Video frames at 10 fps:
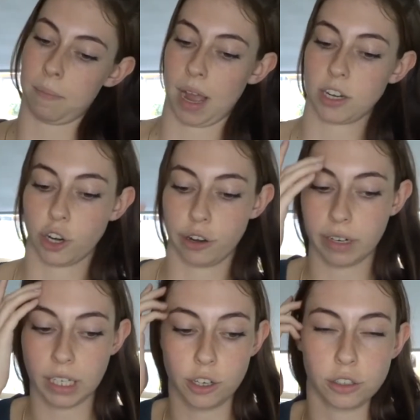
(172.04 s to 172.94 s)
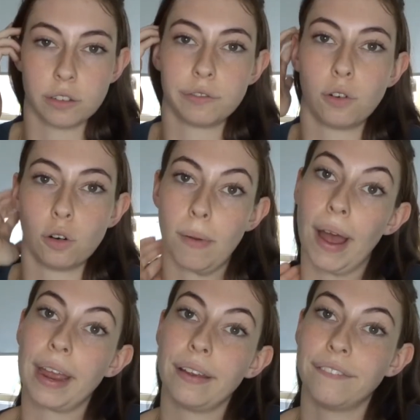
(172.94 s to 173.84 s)
I don't really use it for
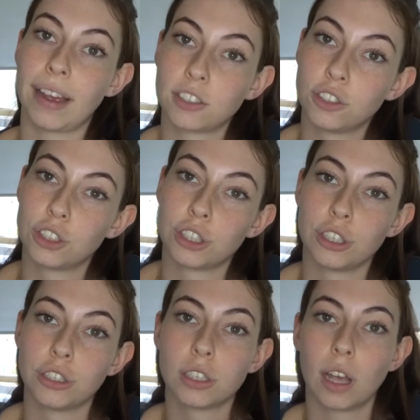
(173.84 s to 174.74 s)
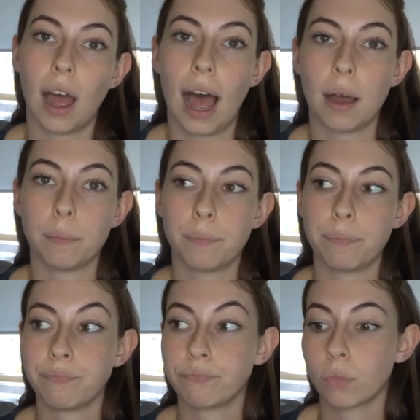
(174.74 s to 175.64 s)
my fashion shoots
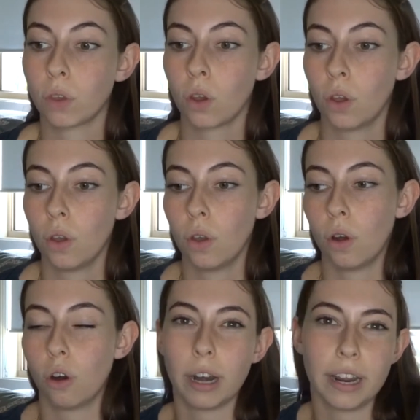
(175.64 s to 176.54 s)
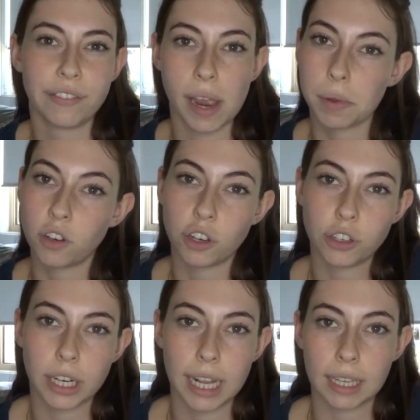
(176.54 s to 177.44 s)
or any family shoots
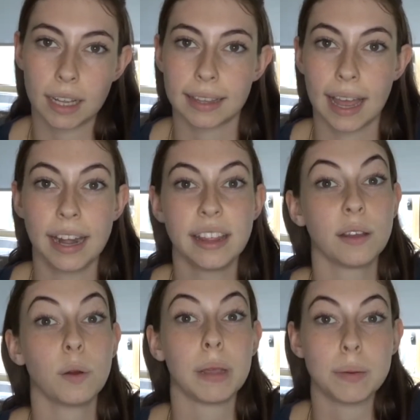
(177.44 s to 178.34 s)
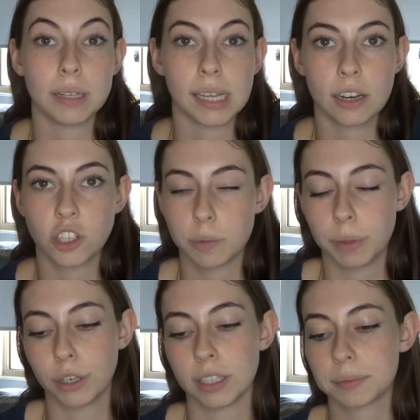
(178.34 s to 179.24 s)
or anything like that, anything with people in it, just
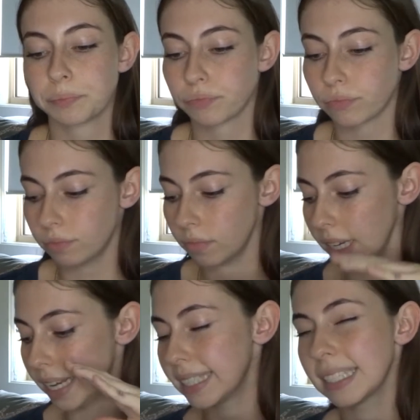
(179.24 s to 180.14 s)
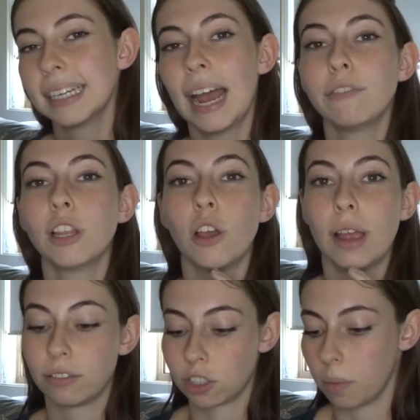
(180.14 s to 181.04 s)
because it doesn't have the low
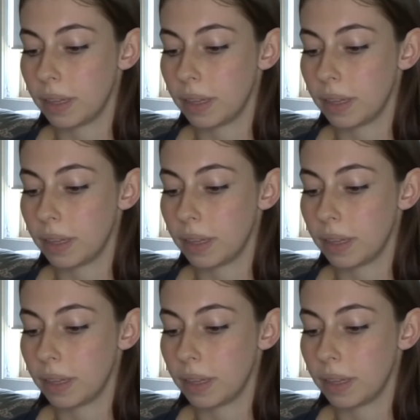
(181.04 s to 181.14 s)
f-stop.